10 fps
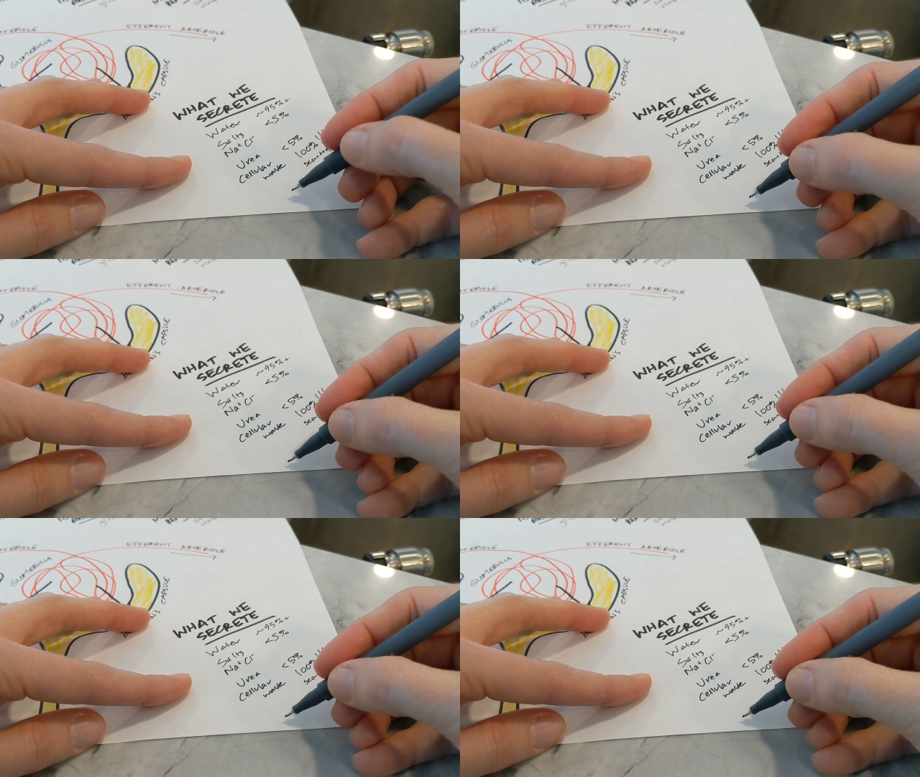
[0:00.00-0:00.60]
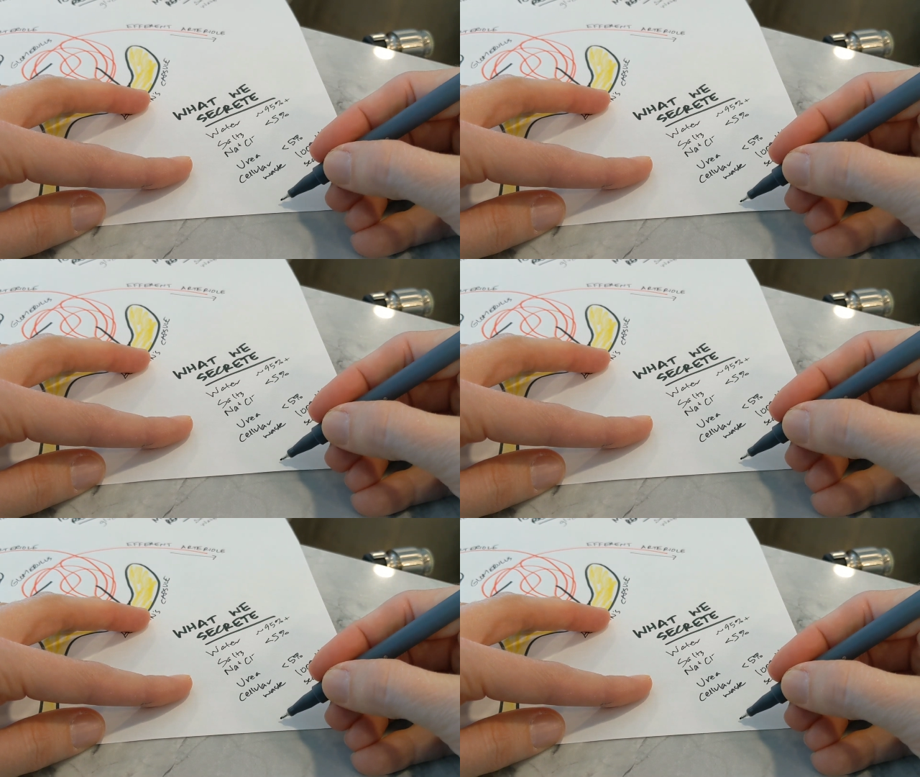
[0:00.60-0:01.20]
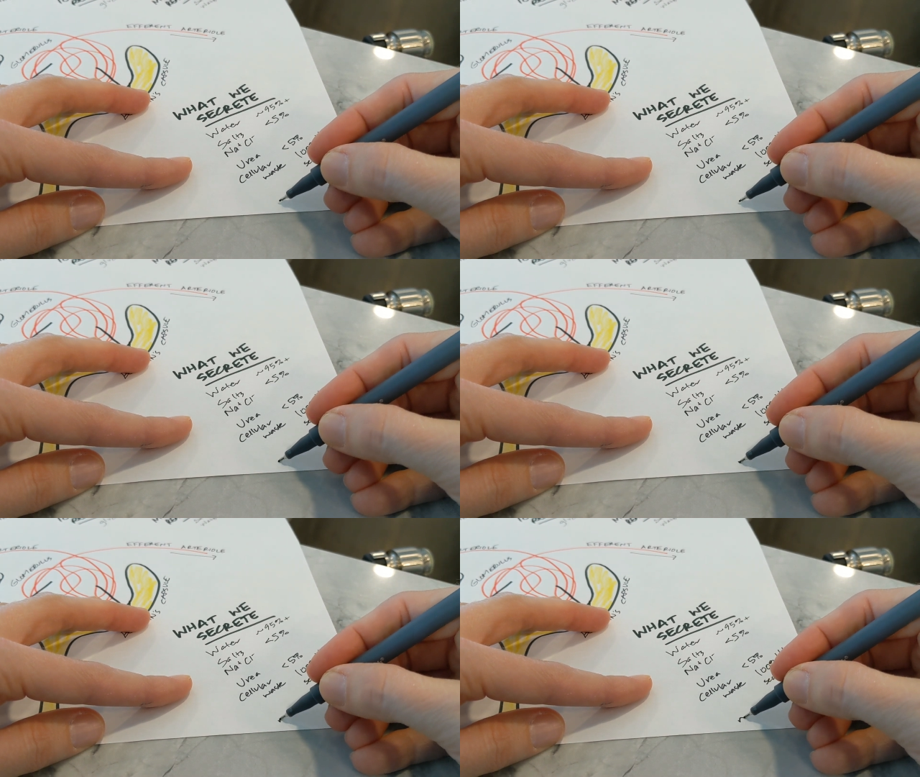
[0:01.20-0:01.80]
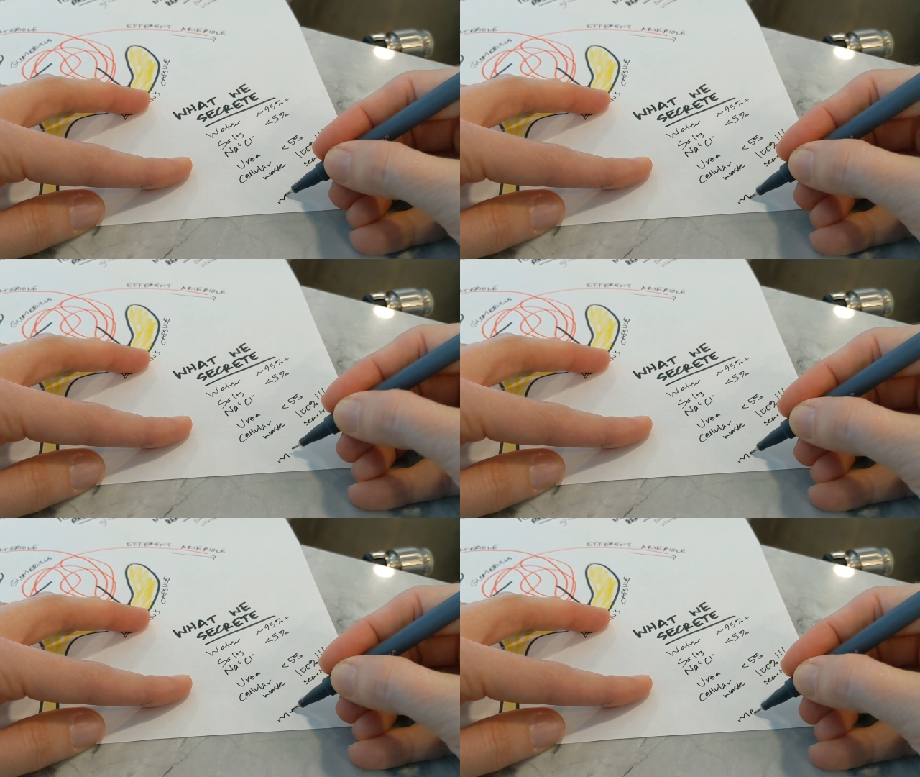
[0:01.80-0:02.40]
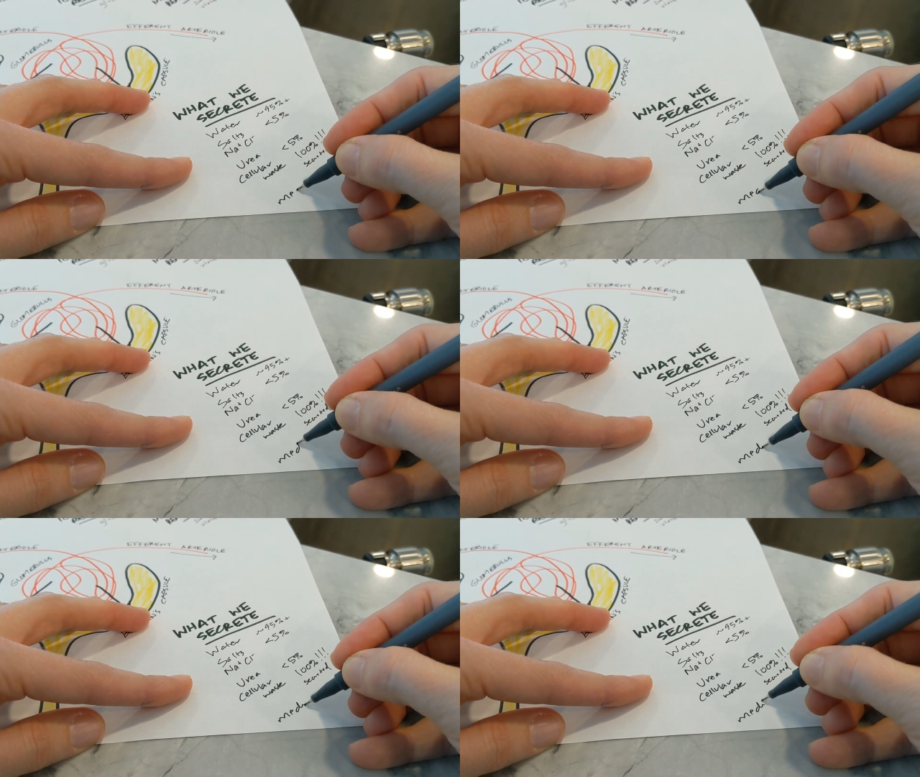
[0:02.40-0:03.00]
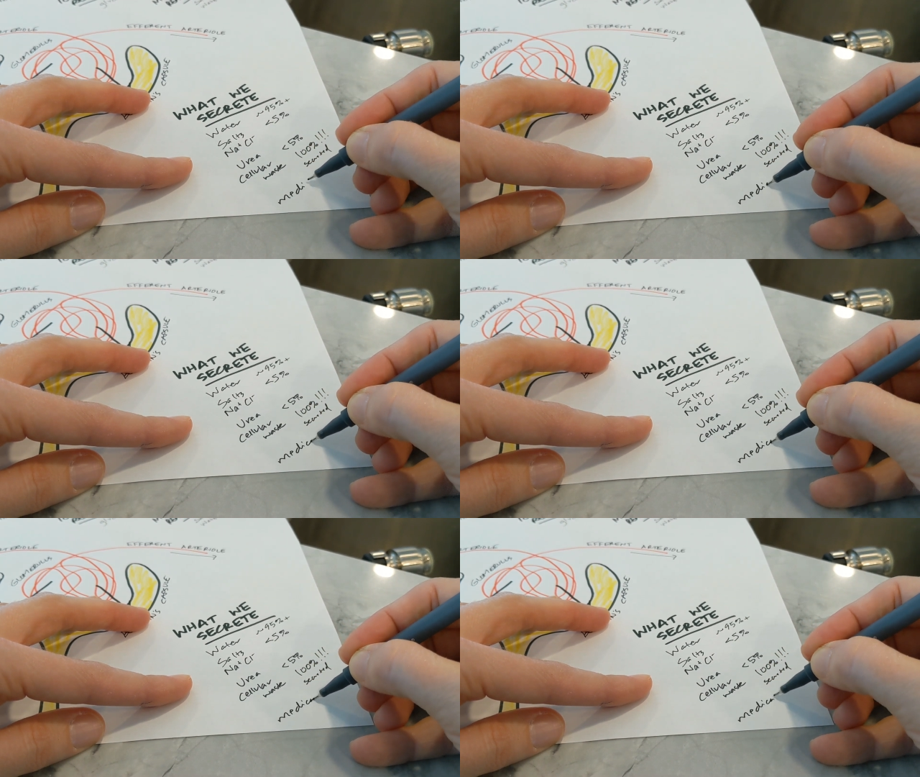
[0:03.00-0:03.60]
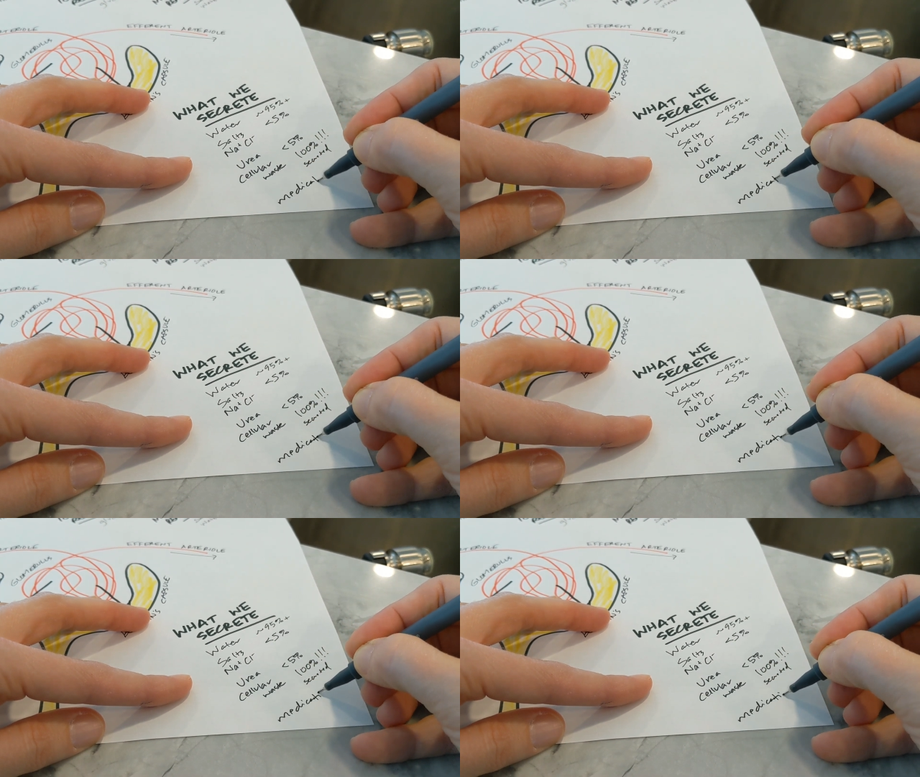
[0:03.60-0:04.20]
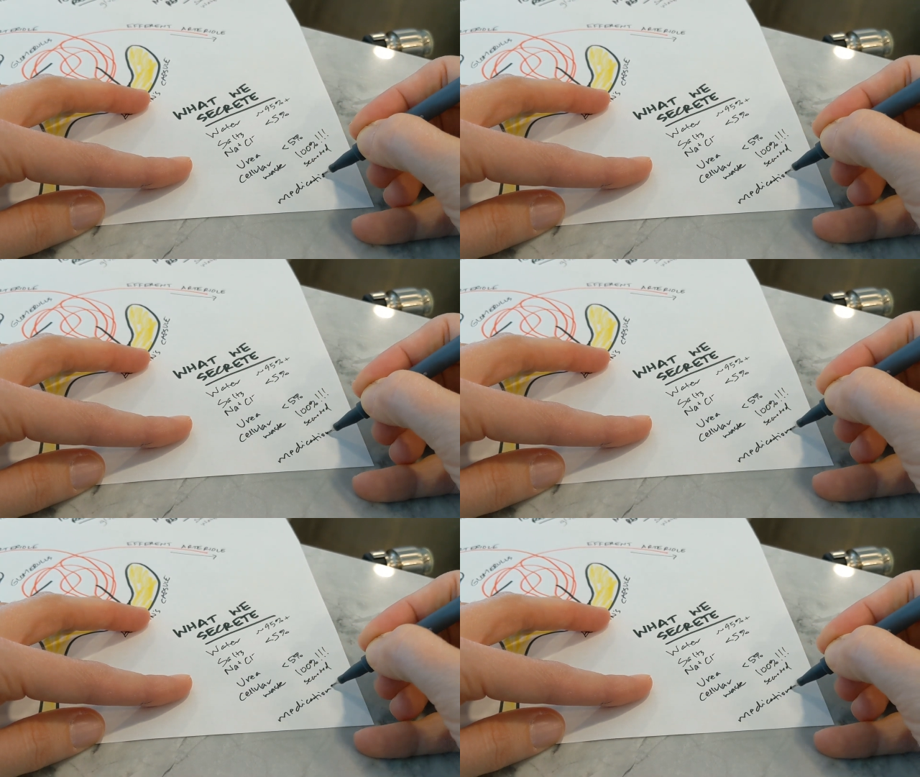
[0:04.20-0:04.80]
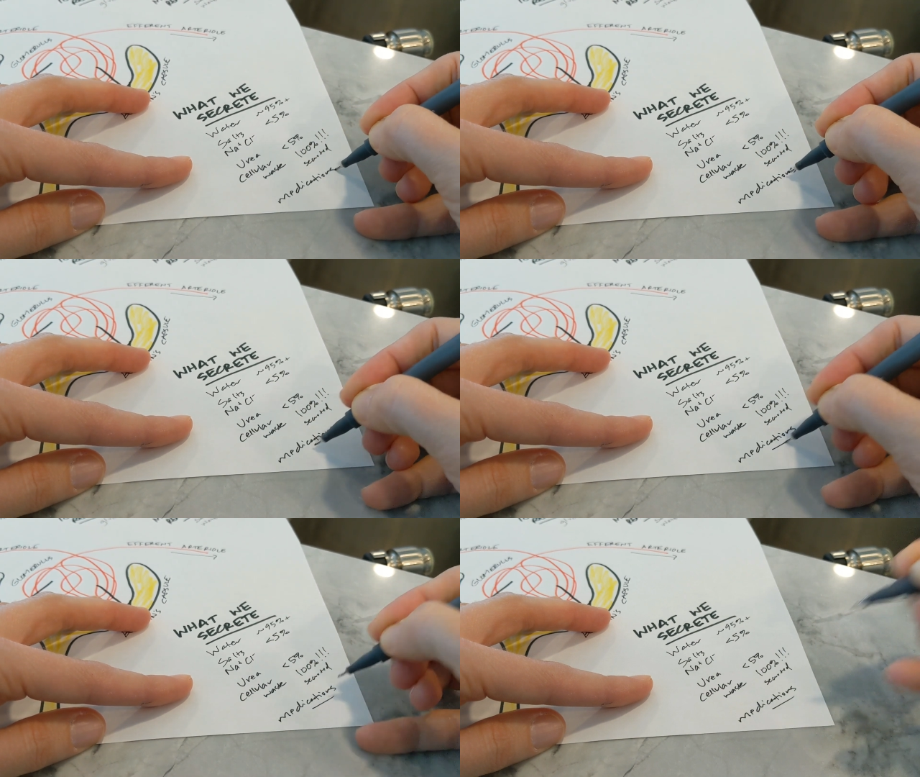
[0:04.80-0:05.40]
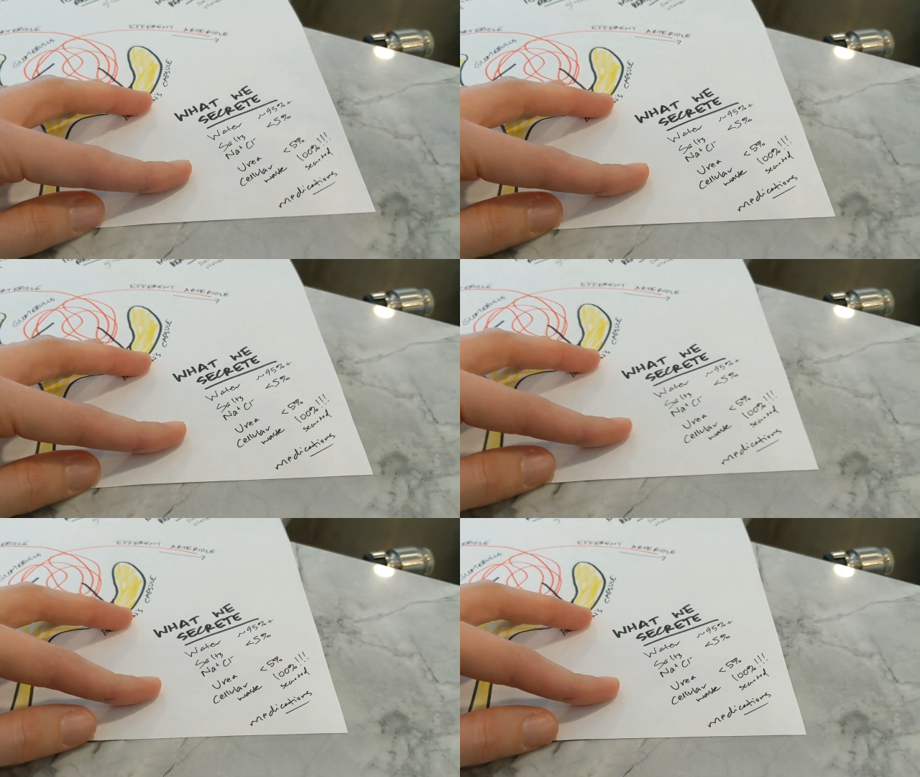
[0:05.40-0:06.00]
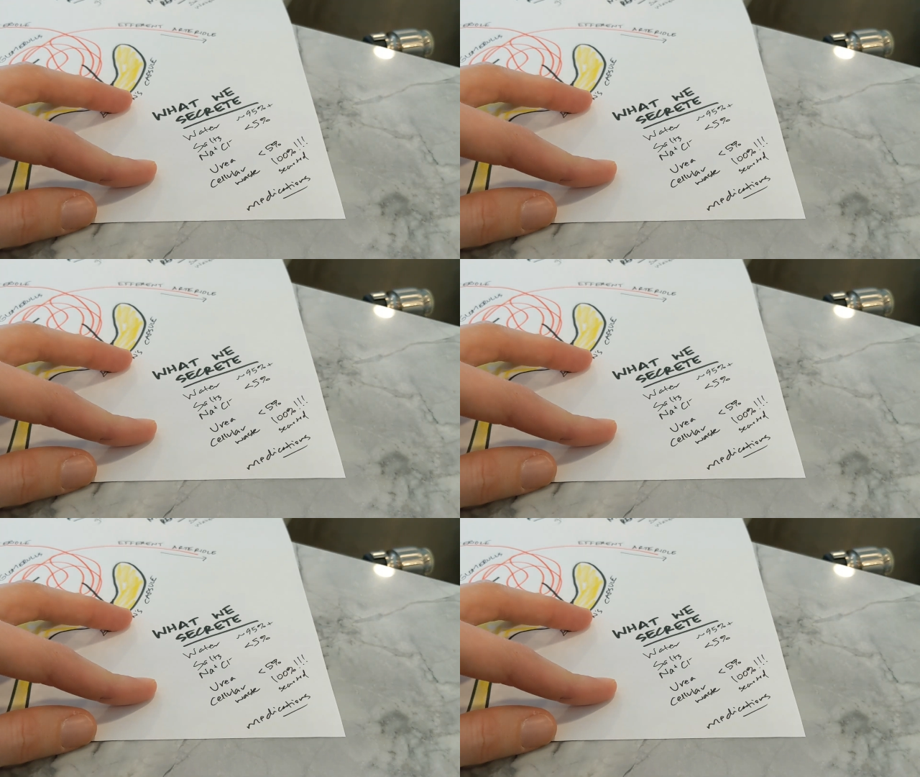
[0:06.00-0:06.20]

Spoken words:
[unreadable: no face in view]